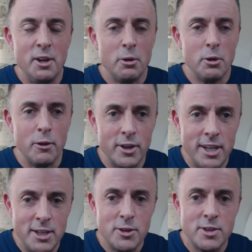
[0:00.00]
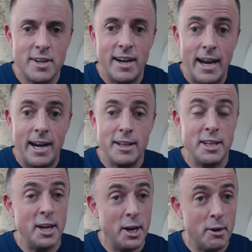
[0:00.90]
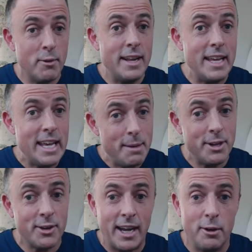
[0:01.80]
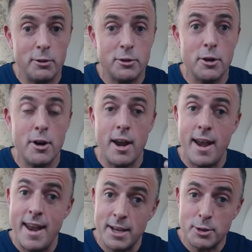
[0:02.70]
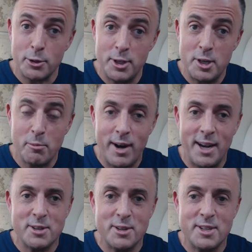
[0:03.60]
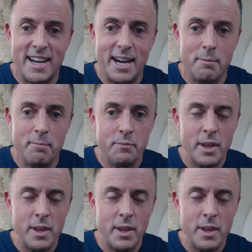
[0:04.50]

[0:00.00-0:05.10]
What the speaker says: Well, if you're interested in hiding the unread email counter nestled in your browser tab,